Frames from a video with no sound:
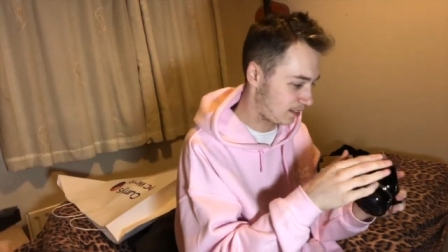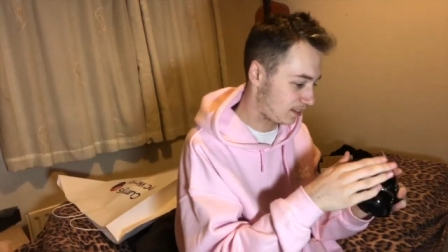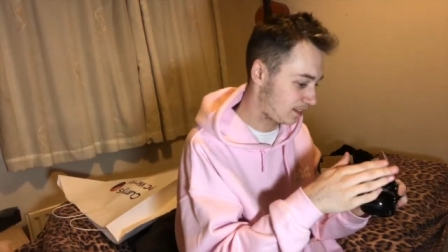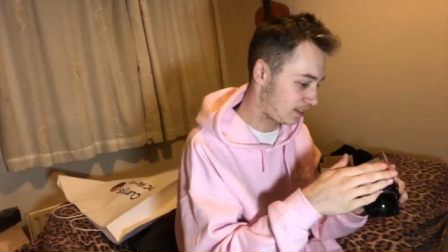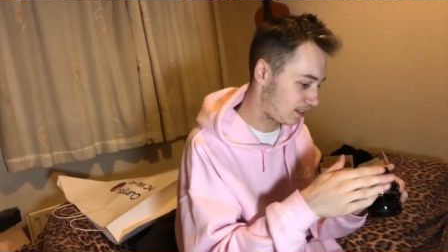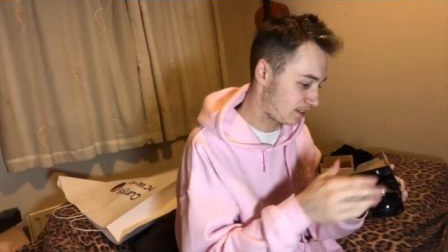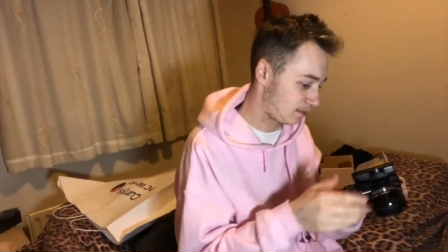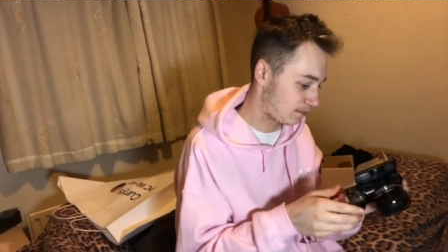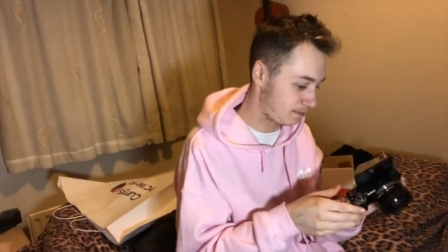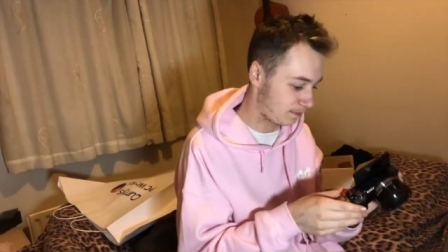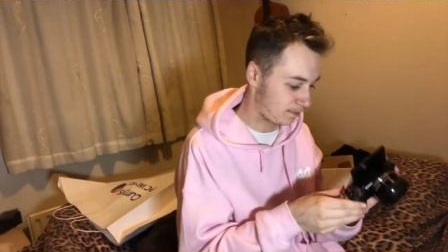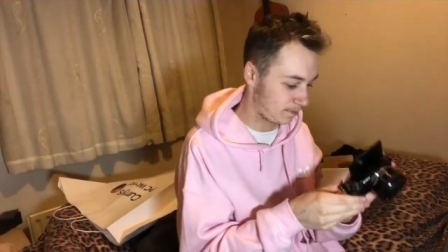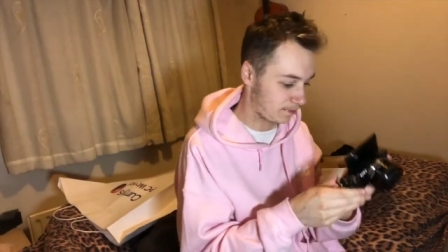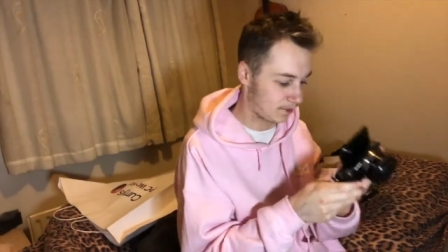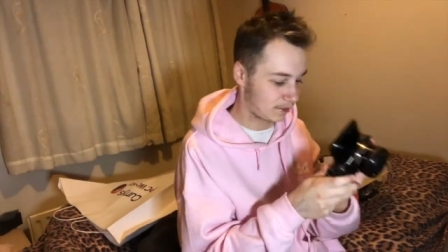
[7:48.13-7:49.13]
Um,
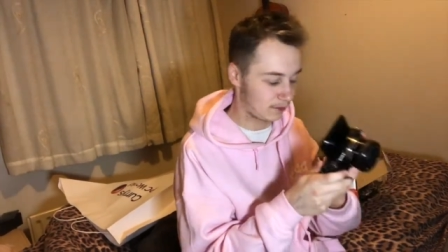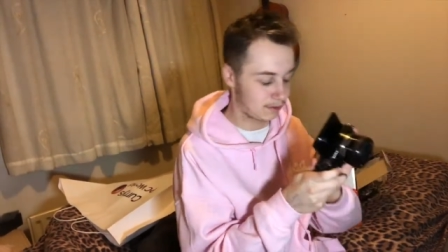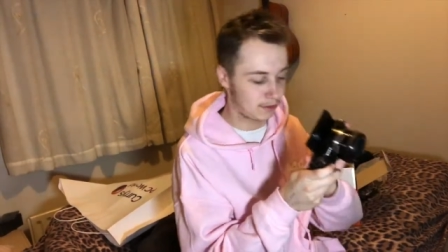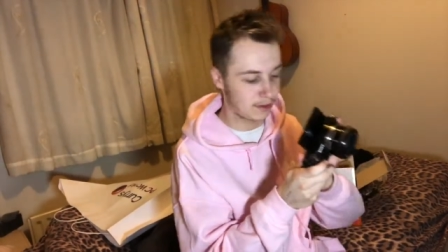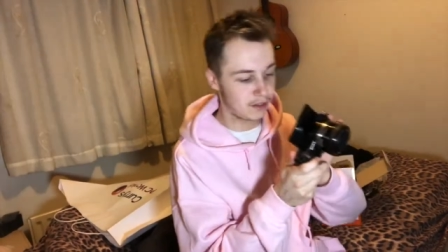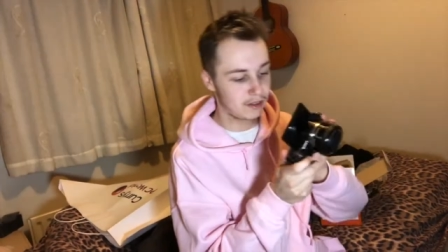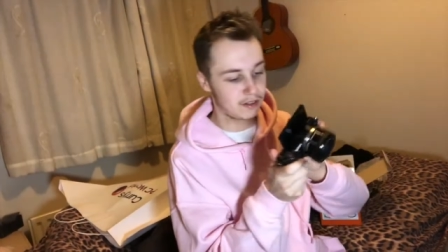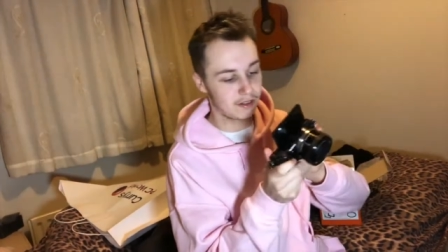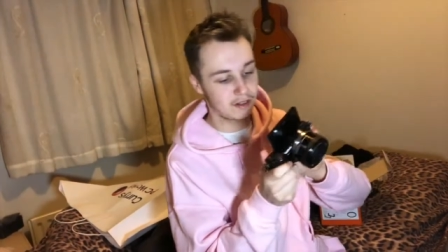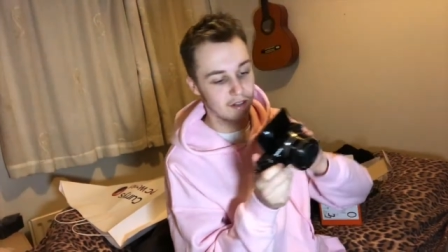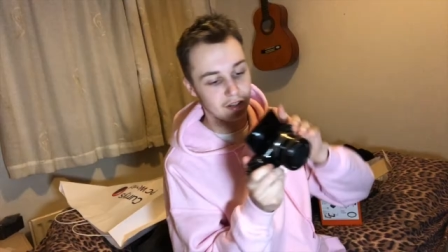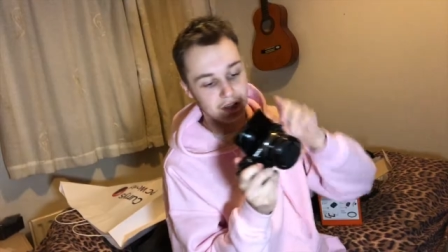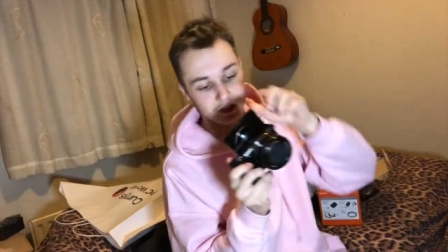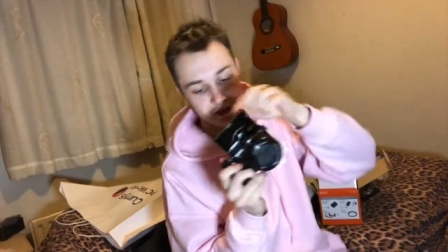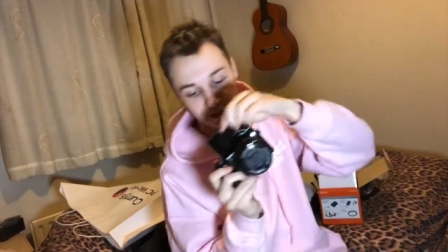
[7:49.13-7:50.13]
alright.
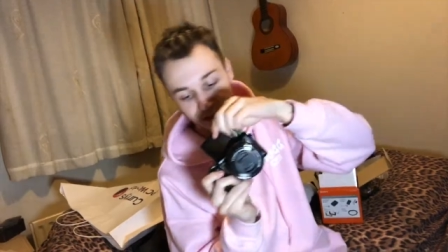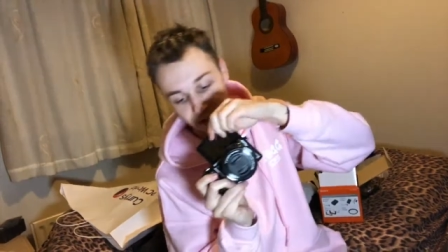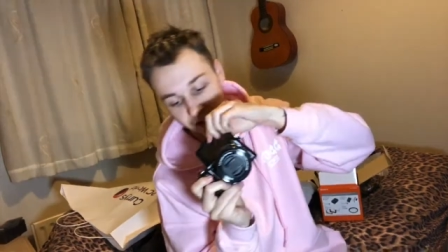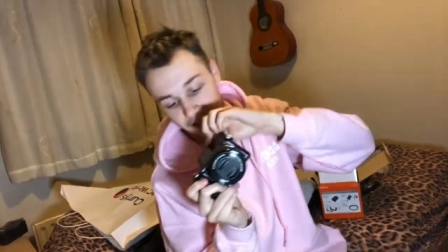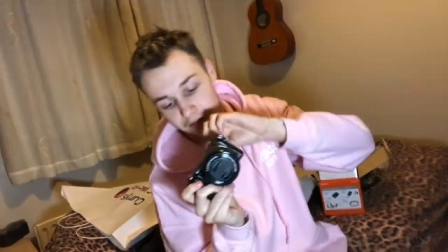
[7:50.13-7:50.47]
So yeah,